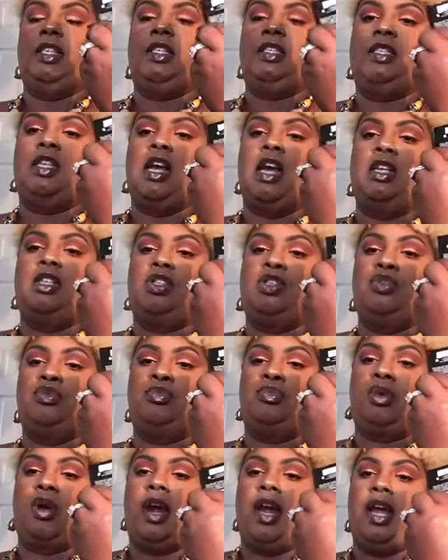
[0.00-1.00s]
It's not too
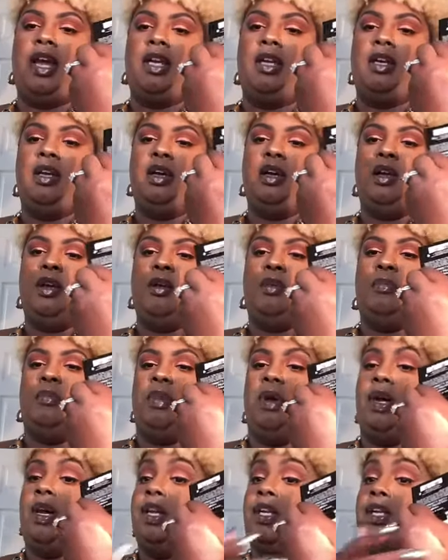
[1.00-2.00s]
bright,
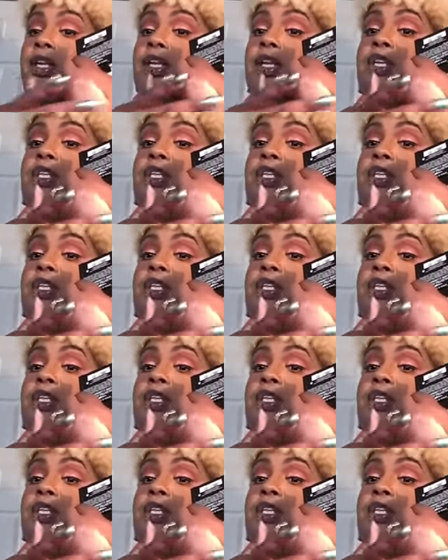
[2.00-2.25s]
but it is